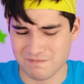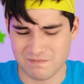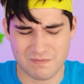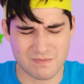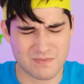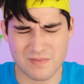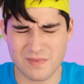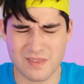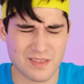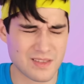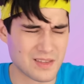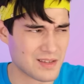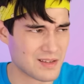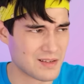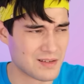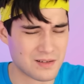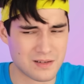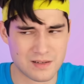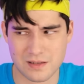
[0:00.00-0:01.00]
You don't
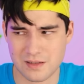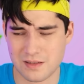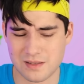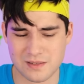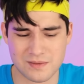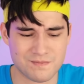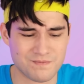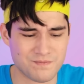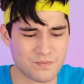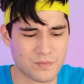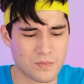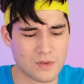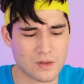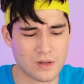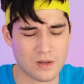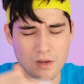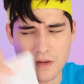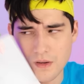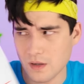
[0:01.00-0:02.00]
wanna know.
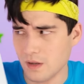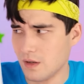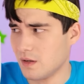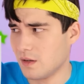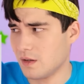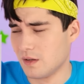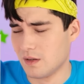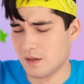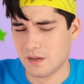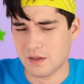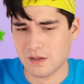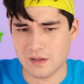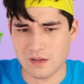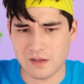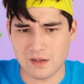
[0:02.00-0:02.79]
Fine, look.